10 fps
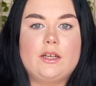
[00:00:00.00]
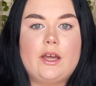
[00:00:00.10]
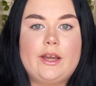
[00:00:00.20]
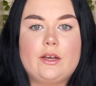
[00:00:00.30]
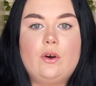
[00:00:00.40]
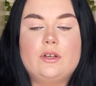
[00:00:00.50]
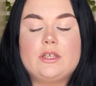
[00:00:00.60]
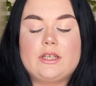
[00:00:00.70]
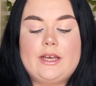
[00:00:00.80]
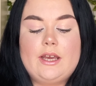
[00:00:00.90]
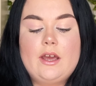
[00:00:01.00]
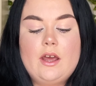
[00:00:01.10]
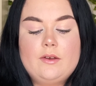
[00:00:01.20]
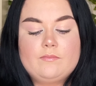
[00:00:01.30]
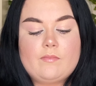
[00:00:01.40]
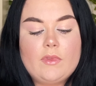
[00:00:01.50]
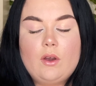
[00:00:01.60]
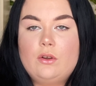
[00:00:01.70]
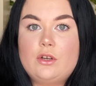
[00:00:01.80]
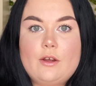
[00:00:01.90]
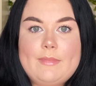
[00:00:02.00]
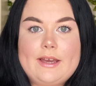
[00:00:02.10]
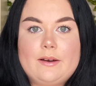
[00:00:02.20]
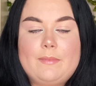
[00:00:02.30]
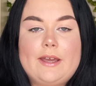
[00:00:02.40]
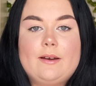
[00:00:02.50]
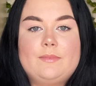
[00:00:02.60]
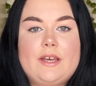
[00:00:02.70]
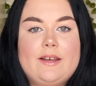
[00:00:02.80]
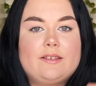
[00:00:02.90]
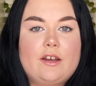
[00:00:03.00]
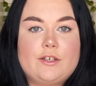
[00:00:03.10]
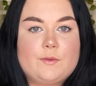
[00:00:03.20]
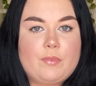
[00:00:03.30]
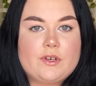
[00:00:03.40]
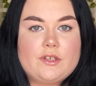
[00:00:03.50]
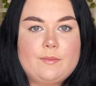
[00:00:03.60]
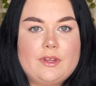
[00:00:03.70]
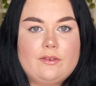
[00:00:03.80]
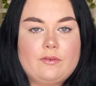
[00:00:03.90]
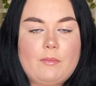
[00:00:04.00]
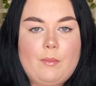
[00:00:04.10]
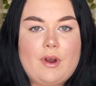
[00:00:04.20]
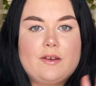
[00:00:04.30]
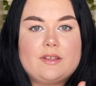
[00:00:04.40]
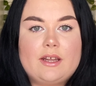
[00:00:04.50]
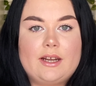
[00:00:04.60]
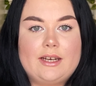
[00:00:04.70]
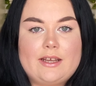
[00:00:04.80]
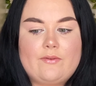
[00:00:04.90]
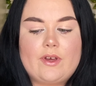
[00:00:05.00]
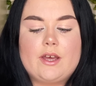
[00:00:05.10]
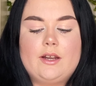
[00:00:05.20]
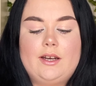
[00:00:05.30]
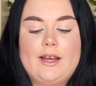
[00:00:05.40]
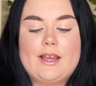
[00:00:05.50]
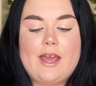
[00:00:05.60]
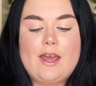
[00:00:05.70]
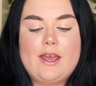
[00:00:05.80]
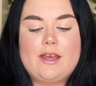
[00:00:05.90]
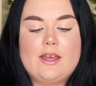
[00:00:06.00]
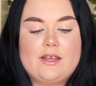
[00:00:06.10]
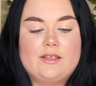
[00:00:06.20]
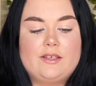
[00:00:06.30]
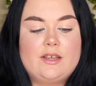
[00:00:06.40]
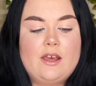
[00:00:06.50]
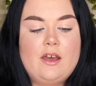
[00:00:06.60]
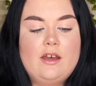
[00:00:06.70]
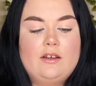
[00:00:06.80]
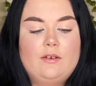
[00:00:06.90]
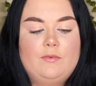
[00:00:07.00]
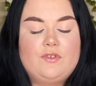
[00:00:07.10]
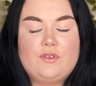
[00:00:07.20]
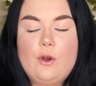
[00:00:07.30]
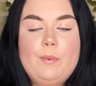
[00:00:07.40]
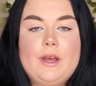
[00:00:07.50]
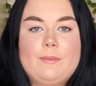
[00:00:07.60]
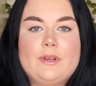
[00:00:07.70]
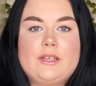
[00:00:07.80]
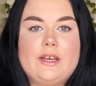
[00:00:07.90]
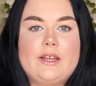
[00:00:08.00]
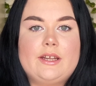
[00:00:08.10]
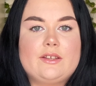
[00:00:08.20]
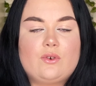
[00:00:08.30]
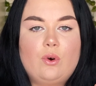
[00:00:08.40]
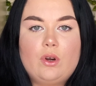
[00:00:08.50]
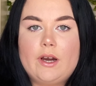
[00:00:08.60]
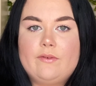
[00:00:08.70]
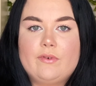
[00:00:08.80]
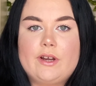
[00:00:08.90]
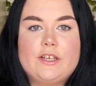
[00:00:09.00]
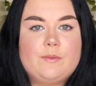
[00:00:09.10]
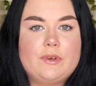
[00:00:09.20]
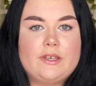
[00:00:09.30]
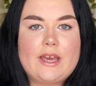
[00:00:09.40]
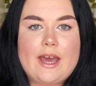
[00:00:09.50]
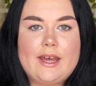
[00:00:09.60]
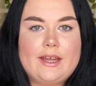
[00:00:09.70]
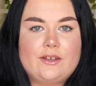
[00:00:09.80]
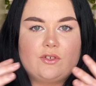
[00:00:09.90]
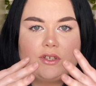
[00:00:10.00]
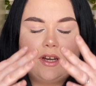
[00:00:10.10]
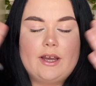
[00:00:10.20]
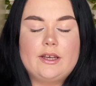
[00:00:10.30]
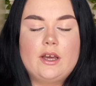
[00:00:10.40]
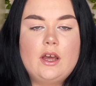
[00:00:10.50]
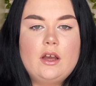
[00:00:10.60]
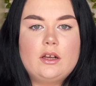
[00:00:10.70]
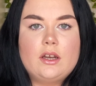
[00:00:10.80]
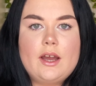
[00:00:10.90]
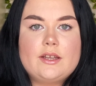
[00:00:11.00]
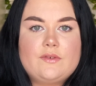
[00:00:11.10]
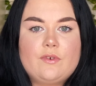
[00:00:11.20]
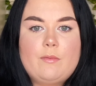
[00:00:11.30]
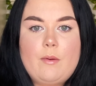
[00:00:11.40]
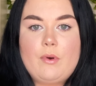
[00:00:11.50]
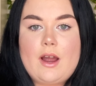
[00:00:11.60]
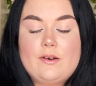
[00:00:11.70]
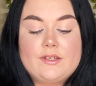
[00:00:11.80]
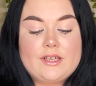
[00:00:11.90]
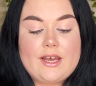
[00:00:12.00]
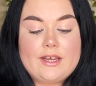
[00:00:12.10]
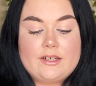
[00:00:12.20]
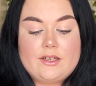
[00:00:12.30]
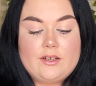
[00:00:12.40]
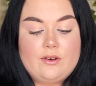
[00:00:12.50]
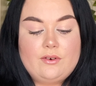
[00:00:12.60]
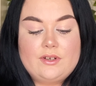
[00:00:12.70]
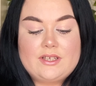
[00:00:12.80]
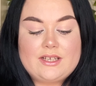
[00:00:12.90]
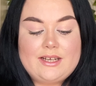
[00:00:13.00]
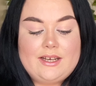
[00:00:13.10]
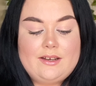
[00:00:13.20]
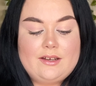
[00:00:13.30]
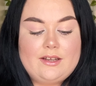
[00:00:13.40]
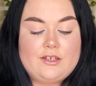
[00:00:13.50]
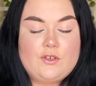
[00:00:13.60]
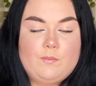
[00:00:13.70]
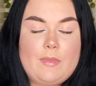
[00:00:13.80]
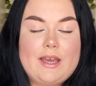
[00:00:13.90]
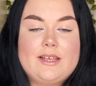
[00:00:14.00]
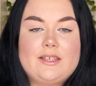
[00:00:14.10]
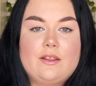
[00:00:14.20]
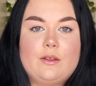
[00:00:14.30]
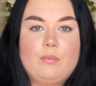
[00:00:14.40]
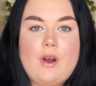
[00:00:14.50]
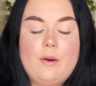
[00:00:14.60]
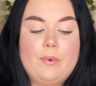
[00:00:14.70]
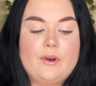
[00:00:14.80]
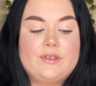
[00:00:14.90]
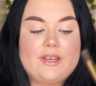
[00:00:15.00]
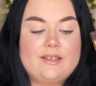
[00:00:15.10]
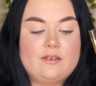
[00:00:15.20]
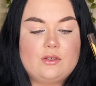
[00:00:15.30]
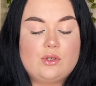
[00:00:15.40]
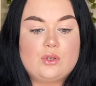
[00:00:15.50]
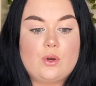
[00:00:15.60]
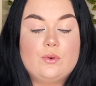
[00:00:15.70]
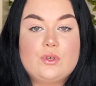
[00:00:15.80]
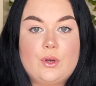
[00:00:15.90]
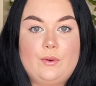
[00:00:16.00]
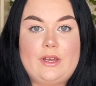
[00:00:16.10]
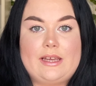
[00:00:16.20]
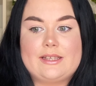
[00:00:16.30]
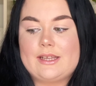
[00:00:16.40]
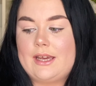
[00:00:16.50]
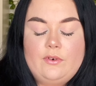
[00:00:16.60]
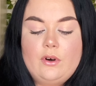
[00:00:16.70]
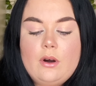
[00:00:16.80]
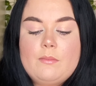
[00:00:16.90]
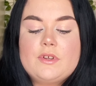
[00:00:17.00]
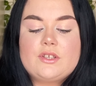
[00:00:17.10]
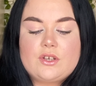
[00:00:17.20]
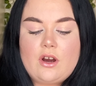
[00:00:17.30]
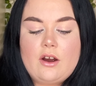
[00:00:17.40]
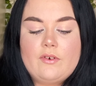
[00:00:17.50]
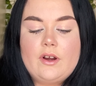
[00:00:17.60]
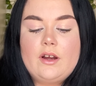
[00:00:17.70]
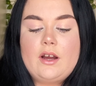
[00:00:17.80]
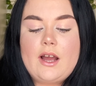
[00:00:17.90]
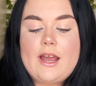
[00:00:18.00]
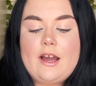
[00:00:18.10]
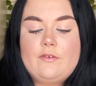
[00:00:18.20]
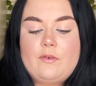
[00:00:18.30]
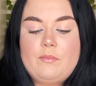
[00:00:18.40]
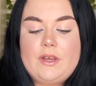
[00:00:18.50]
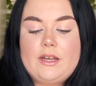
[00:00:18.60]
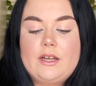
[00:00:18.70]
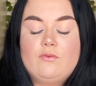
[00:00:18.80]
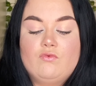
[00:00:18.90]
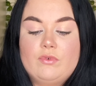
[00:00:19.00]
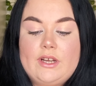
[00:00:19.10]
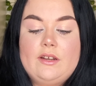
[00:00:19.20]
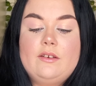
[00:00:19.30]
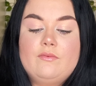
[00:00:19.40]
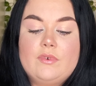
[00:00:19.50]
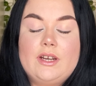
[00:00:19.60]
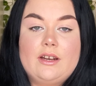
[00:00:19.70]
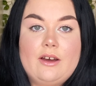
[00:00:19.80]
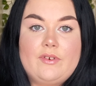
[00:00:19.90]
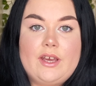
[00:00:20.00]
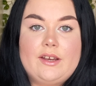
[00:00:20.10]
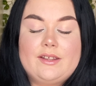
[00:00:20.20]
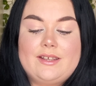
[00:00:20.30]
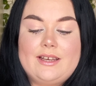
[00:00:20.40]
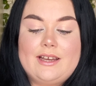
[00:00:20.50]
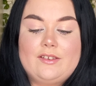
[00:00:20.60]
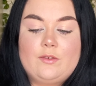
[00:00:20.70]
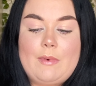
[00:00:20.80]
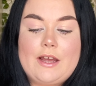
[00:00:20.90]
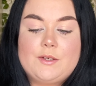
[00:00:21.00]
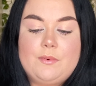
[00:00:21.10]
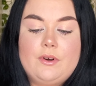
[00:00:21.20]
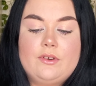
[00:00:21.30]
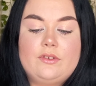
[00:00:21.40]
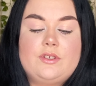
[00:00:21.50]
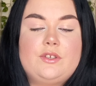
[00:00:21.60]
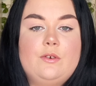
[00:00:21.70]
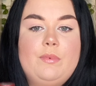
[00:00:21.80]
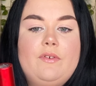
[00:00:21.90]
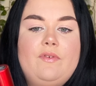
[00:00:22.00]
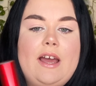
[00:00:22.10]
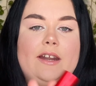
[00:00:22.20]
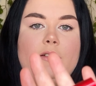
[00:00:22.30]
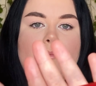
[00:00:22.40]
Like, honestly, no makeup makeup days. I just brush some of this from my brows and I leave it. Like, it is so pigmented. It's got coverage, but yet it just, like, glides through my brows and honestly it just makes the brow process so so easy for mascara i have been really really loving the smashbox Super Fan